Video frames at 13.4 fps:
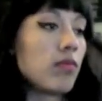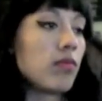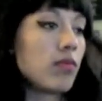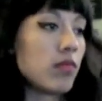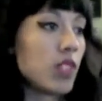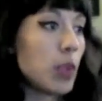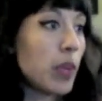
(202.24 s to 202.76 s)

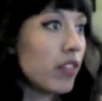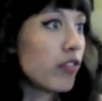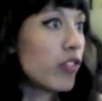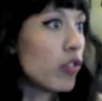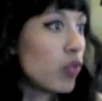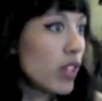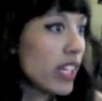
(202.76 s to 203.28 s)
They're waiting for
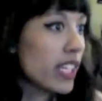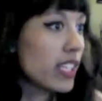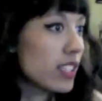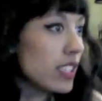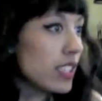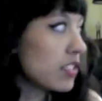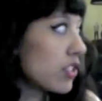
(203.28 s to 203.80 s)
Rick
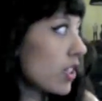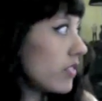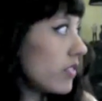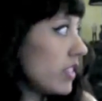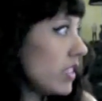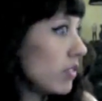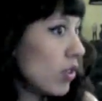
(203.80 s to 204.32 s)
in his RV
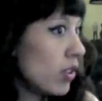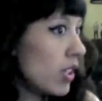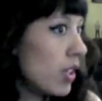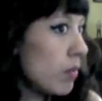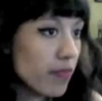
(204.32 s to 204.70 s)
to roll up.